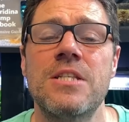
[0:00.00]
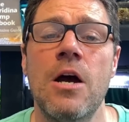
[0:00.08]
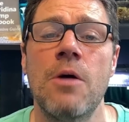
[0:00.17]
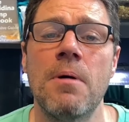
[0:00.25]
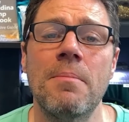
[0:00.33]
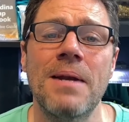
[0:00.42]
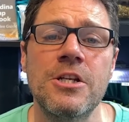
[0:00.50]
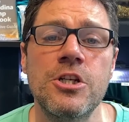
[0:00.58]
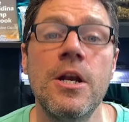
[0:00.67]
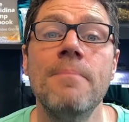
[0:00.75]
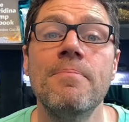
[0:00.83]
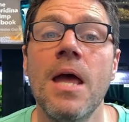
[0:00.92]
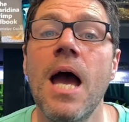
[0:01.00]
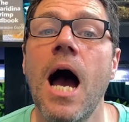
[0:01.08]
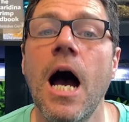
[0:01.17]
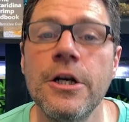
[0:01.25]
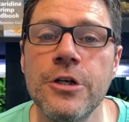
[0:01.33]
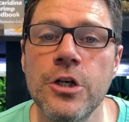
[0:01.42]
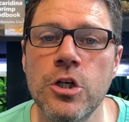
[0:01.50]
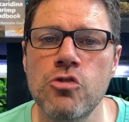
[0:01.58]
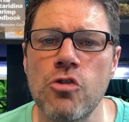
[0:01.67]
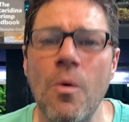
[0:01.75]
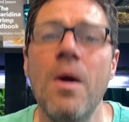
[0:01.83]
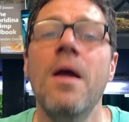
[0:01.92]
snail population, under
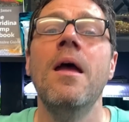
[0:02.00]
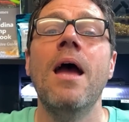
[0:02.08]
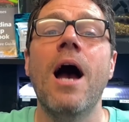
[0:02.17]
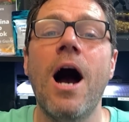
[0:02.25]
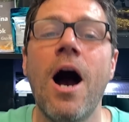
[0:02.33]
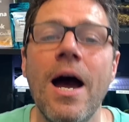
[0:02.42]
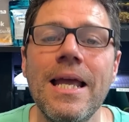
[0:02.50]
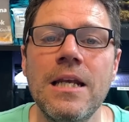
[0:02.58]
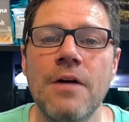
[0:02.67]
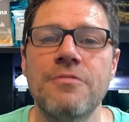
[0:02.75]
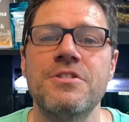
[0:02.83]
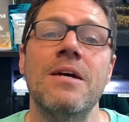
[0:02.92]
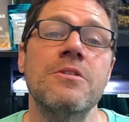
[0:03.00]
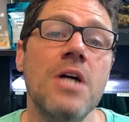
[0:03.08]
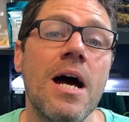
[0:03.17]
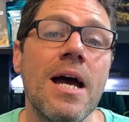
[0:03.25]
control. I love snails.